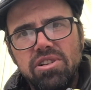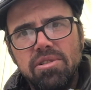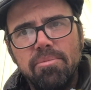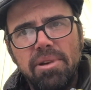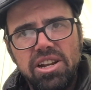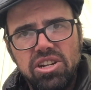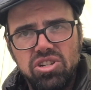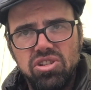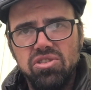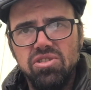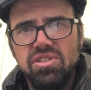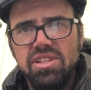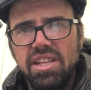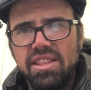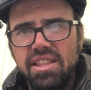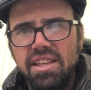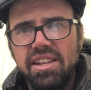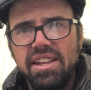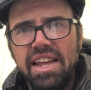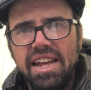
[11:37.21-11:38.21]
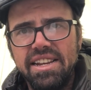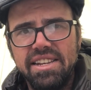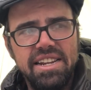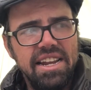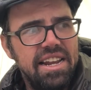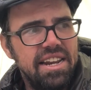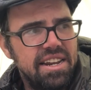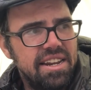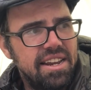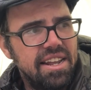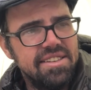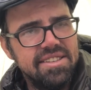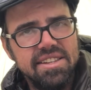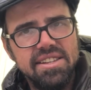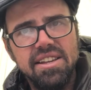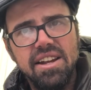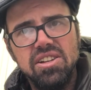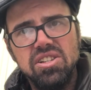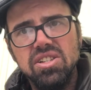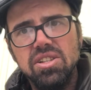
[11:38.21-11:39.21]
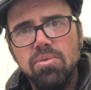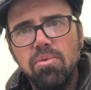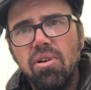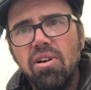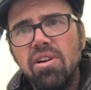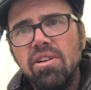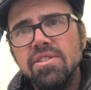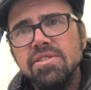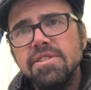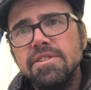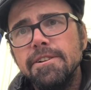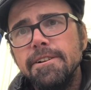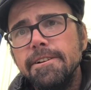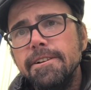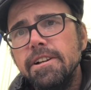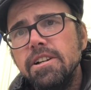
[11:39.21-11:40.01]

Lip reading: to make sure that the net tent doesn't touch the walls.